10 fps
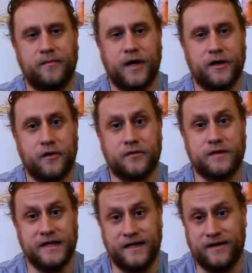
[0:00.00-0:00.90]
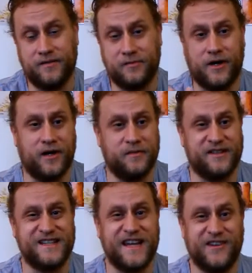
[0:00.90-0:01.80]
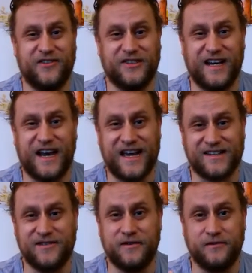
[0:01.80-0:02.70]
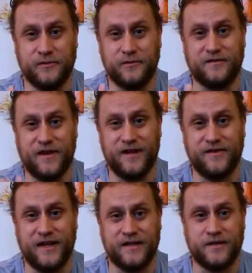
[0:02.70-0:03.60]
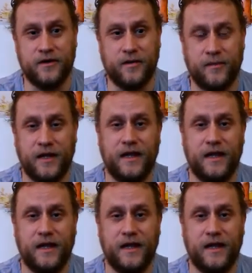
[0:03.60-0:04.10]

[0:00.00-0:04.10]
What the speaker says: minority in Parliament tend not to last a full 5-year term.